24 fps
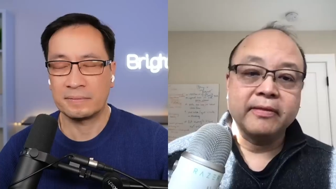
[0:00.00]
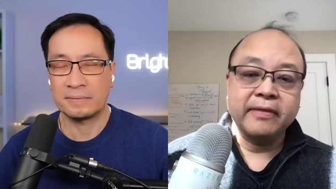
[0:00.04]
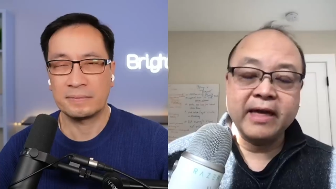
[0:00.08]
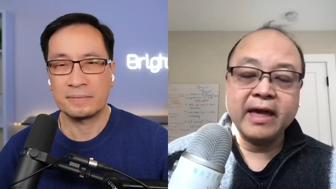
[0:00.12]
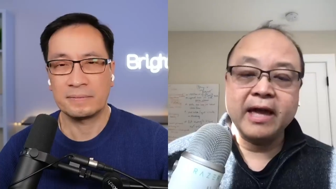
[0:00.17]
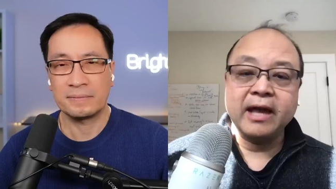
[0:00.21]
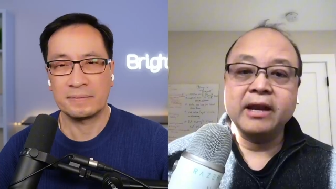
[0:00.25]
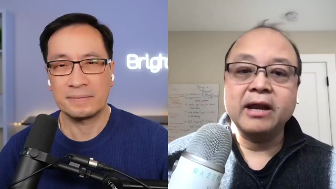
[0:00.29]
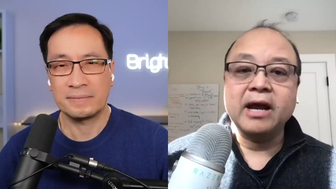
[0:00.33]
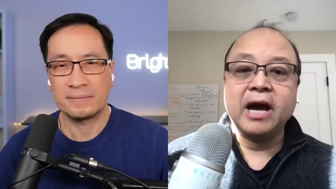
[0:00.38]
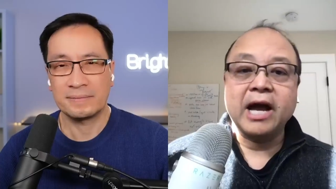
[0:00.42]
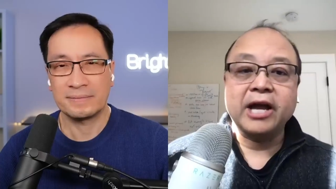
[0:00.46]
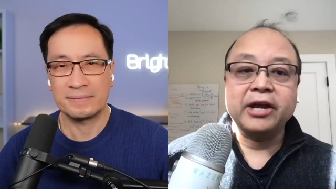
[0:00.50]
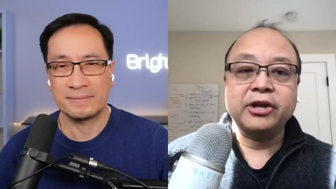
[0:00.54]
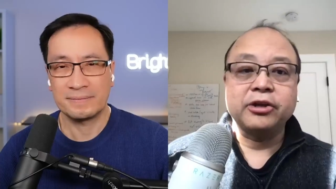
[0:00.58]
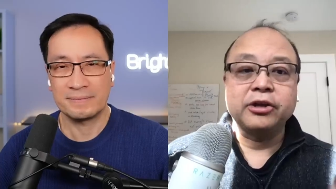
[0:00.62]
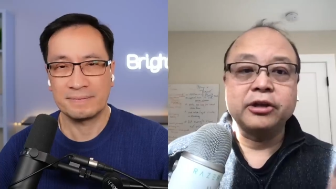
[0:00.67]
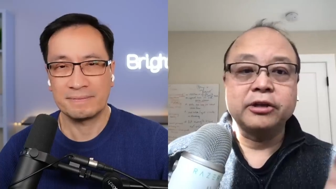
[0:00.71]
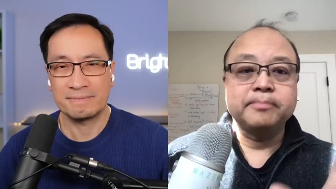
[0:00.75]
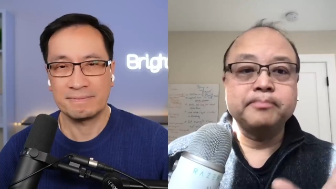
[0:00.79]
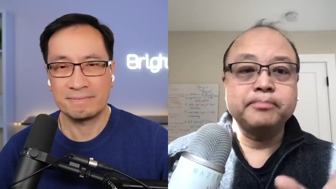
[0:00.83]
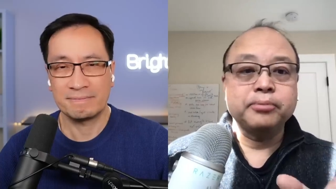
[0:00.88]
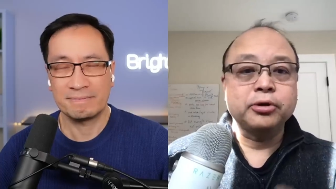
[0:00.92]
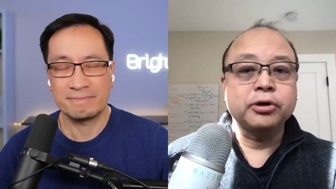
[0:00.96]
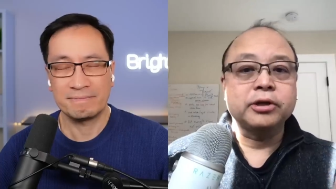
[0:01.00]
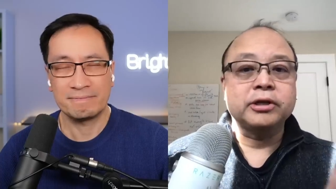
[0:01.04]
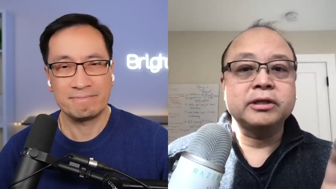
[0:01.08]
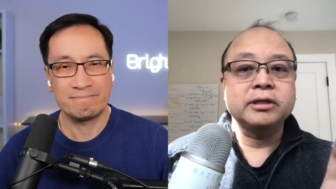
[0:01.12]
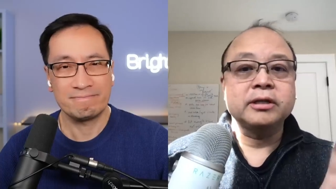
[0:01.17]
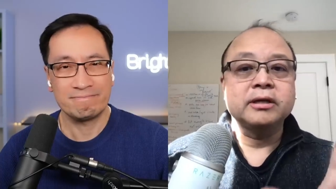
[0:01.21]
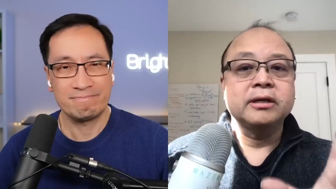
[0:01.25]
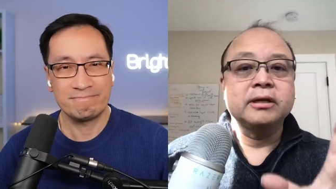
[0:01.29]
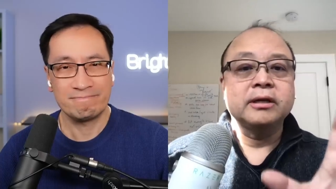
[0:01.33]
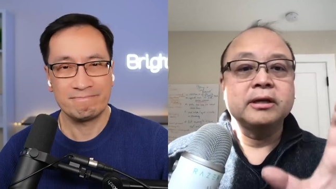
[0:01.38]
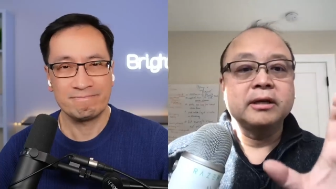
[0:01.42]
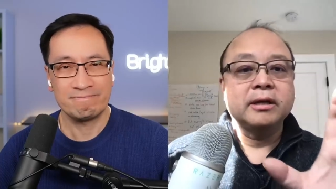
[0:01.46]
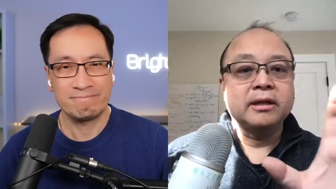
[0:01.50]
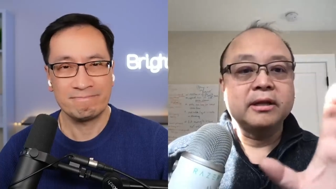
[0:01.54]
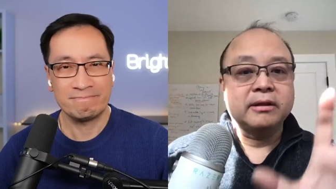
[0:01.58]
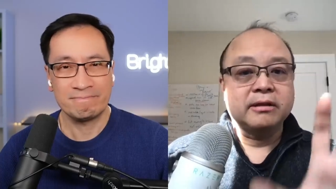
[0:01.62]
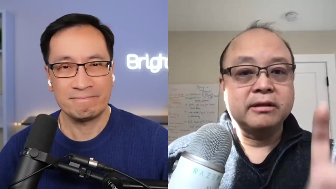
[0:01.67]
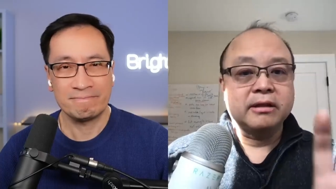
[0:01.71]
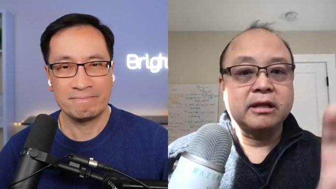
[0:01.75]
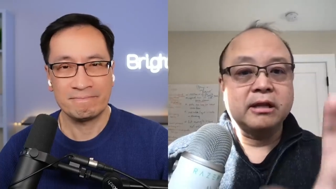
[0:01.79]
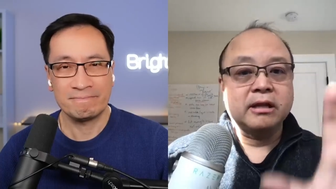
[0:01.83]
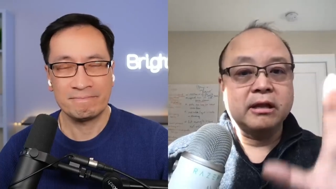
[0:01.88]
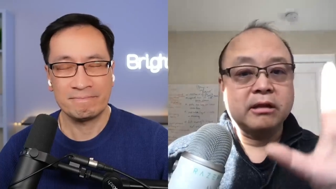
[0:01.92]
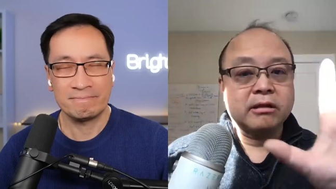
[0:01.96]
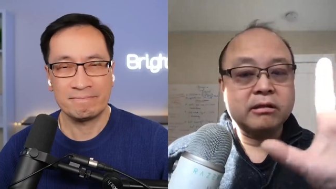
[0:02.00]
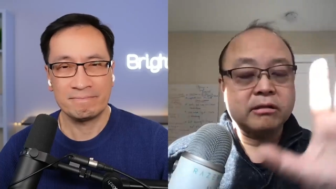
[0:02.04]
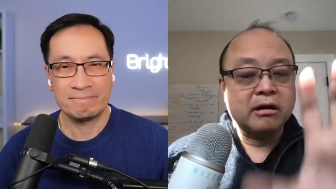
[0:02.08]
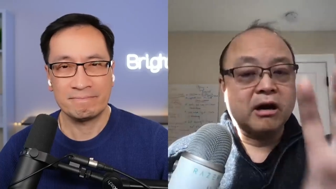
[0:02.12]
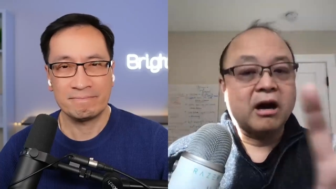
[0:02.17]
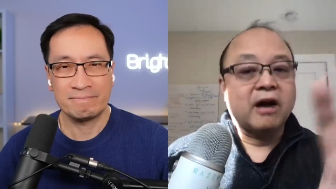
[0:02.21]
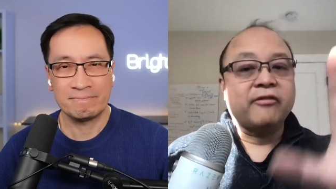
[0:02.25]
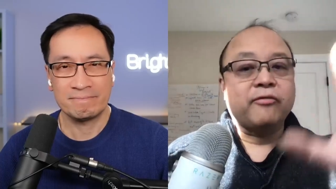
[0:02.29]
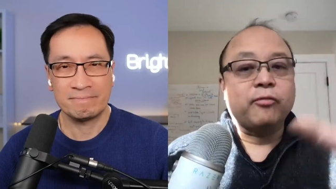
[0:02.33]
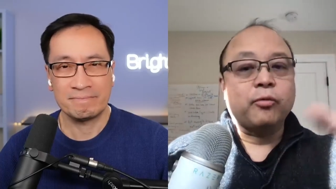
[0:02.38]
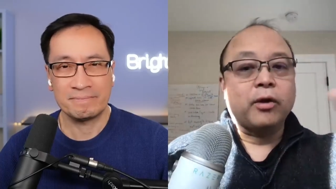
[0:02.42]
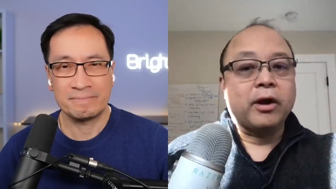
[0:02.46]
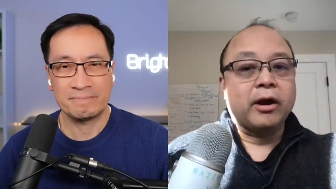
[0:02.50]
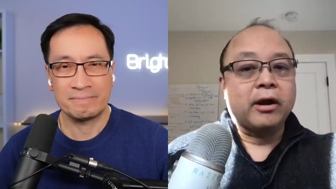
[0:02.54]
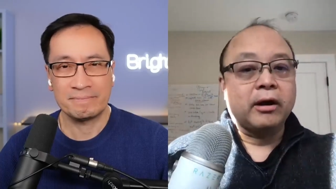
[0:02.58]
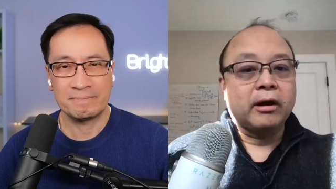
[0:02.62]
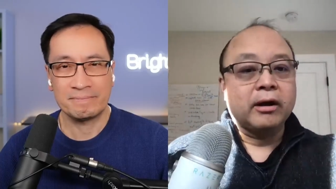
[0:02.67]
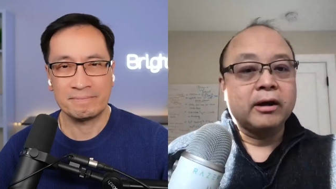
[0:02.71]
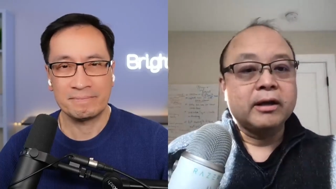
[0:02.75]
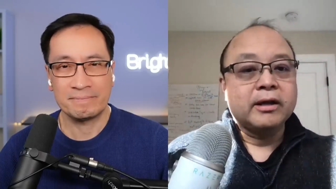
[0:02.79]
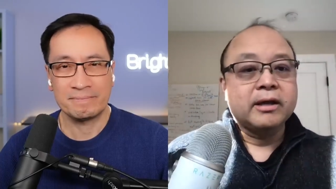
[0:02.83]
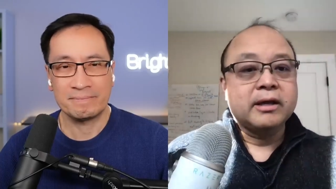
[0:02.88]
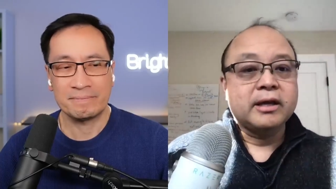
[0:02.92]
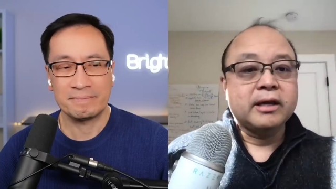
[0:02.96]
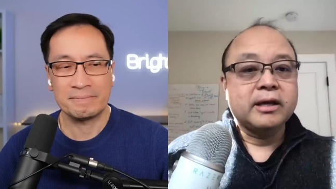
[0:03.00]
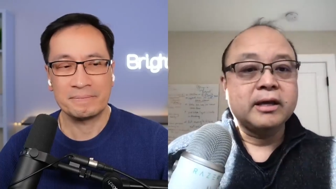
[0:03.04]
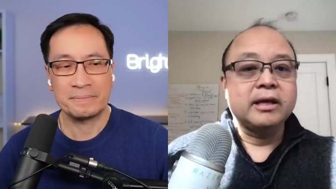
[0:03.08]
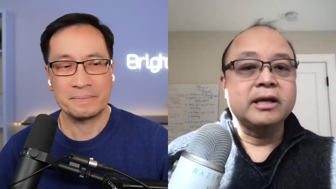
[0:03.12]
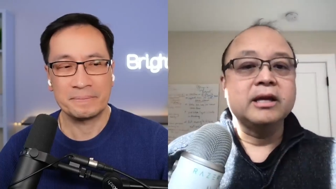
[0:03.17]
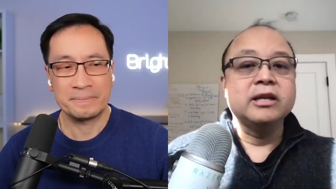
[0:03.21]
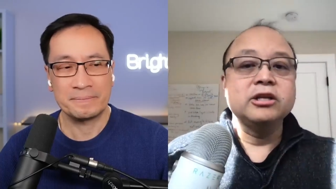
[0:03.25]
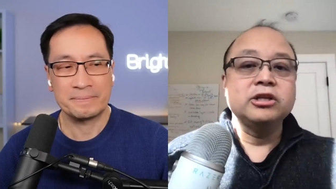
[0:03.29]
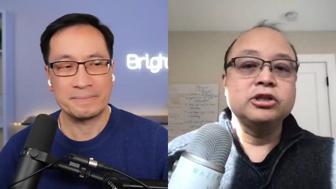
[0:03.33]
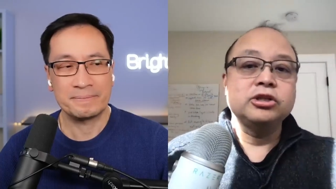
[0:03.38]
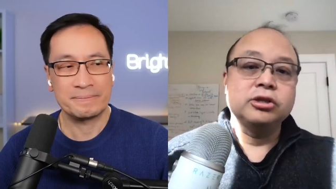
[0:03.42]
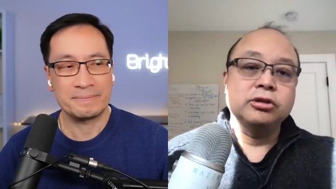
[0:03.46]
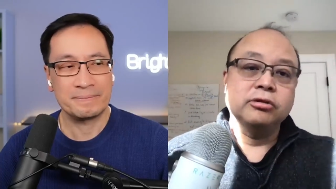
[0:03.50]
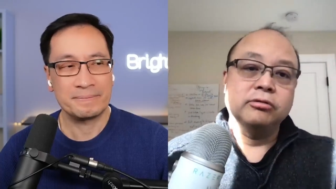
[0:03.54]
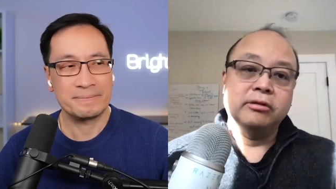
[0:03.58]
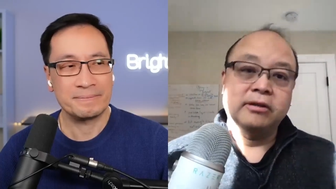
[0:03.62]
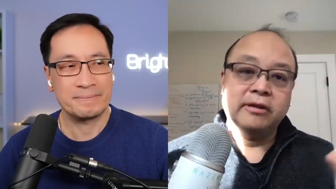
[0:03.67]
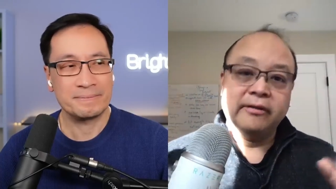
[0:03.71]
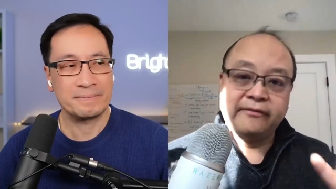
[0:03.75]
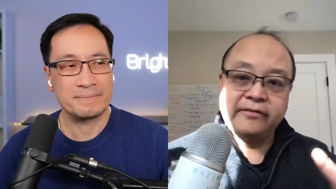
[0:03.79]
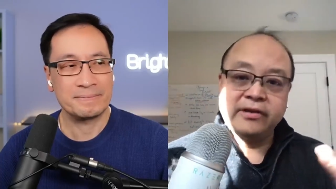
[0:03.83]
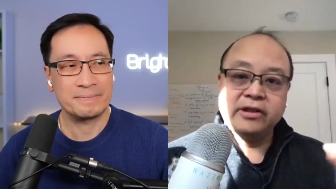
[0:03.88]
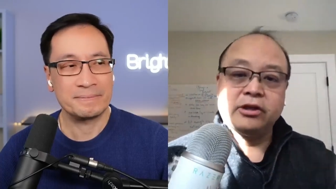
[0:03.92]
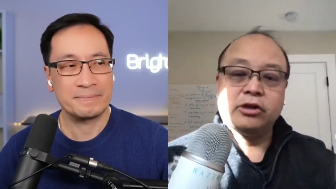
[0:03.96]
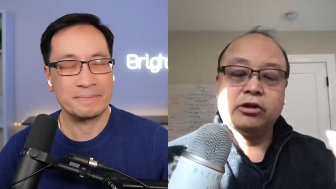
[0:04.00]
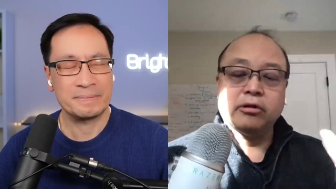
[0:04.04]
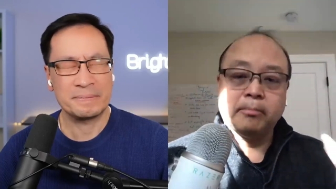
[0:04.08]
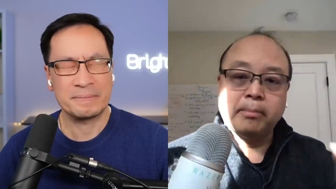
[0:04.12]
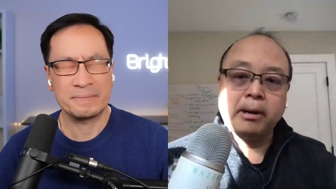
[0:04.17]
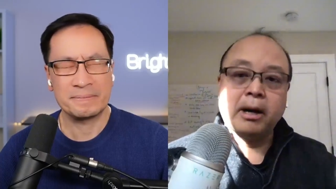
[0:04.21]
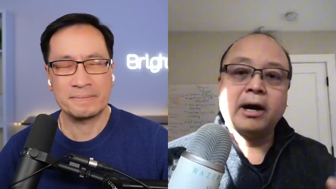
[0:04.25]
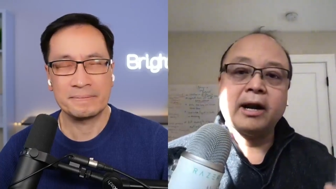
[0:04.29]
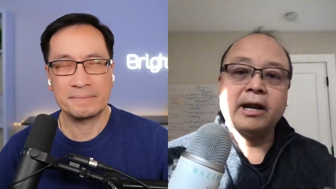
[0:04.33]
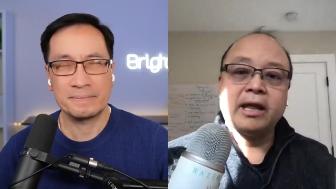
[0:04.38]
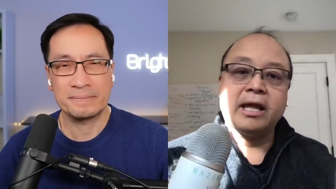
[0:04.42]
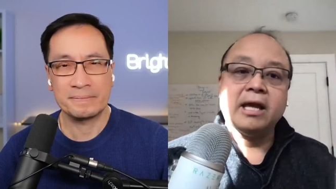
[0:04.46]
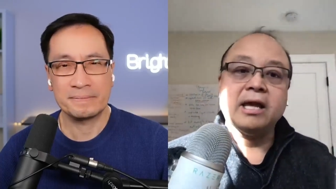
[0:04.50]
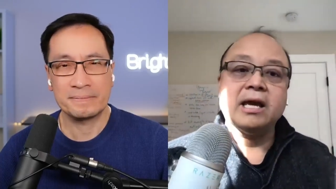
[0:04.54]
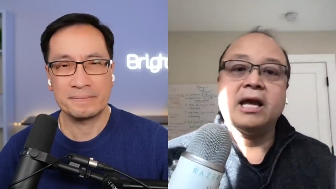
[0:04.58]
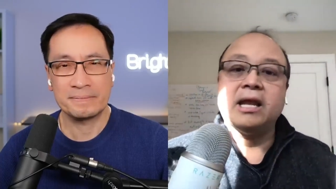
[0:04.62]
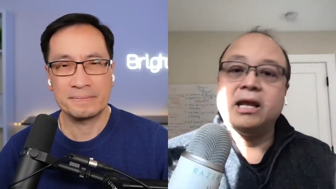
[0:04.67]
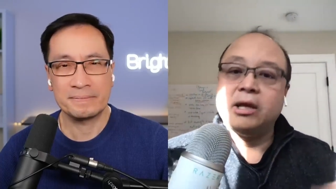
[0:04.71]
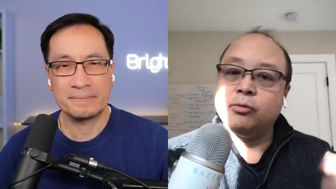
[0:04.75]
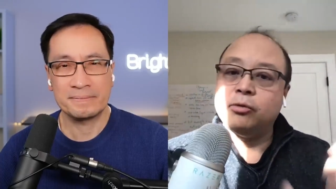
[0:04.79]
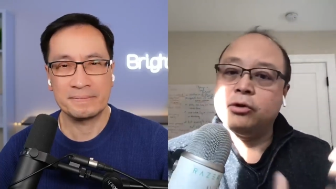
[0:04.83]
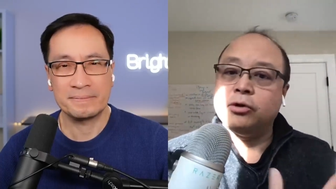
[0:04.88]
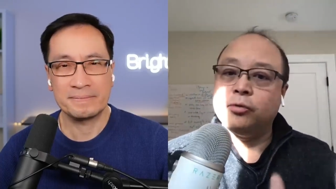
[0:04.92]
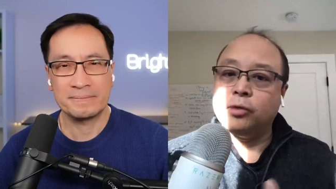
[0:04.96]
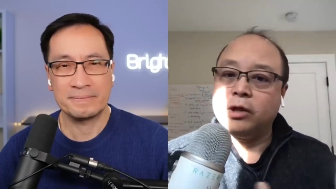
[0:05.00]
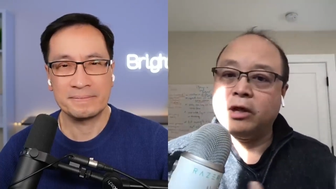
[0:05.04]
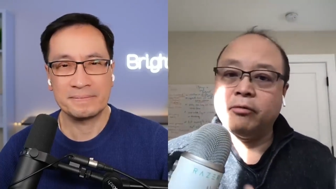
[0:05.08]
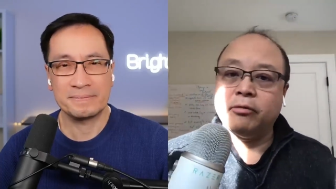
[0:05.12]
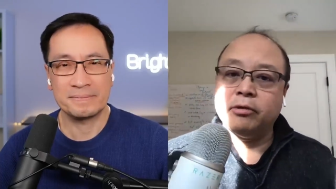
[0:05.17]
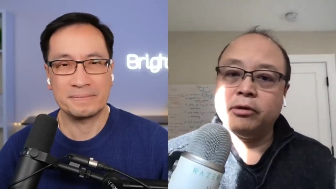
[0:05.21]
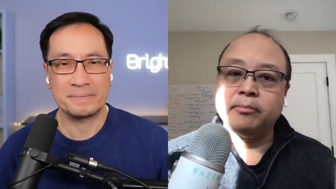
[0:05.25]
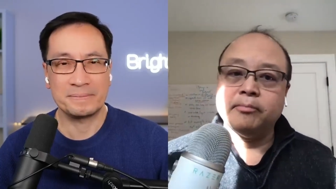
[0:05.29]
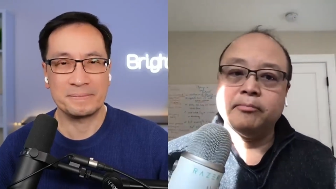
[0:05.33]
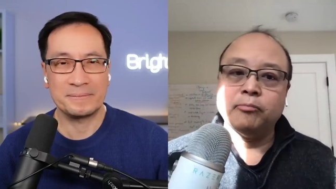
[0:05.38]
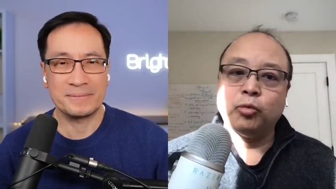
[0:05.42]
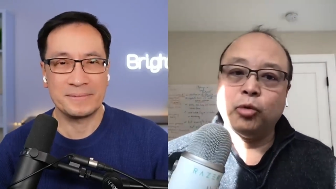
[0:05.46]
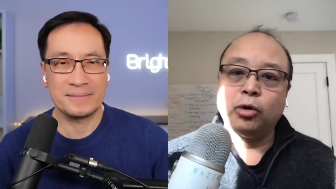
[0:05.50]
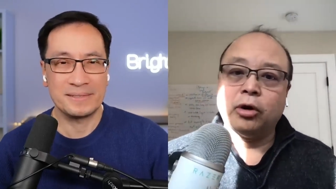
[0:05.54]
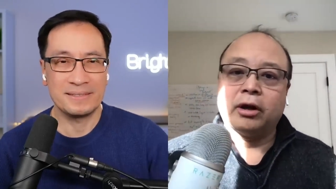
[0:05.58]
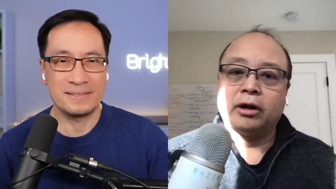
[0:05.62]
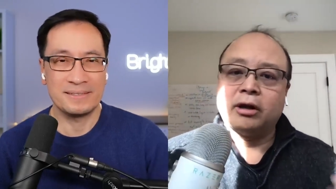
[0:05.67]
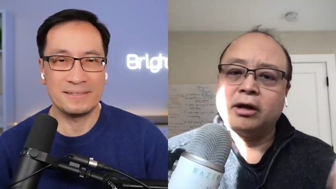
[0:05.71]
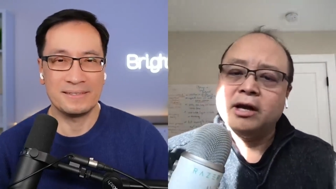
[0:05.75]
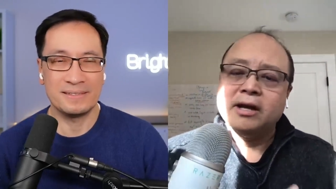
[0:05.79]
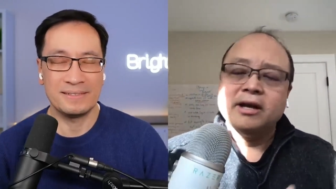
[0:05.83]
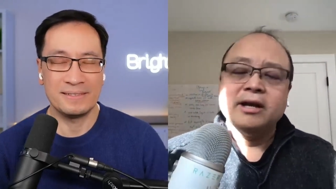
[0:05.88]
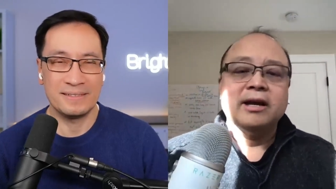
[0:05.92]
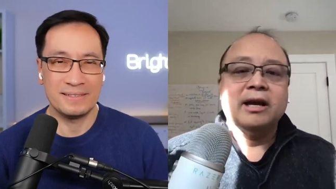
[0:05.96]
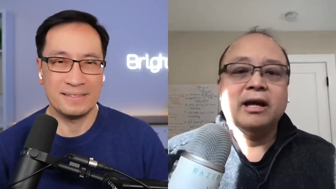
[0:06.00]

Speaker 1: then I could put the software into the physical body and it would it would work.